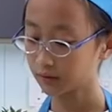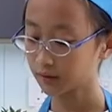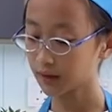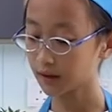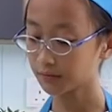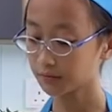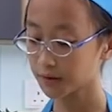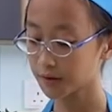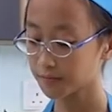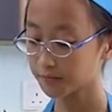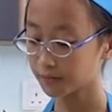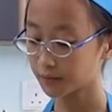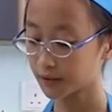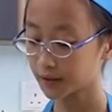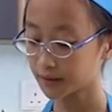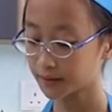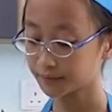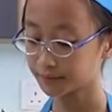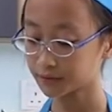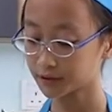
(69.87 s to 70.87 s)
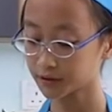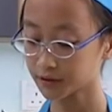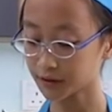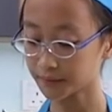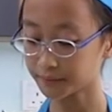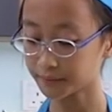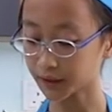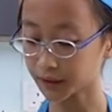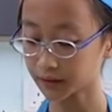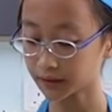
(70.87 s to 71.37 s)
Then we put
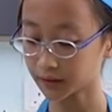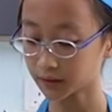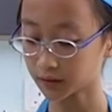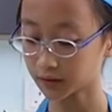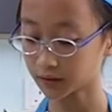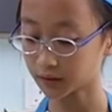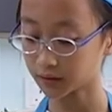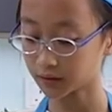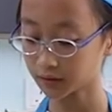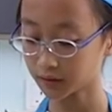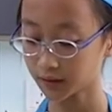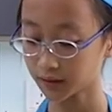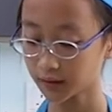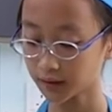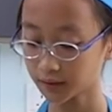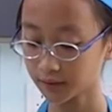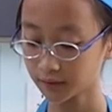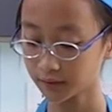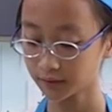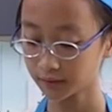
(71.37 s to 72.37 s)
some butter onto it.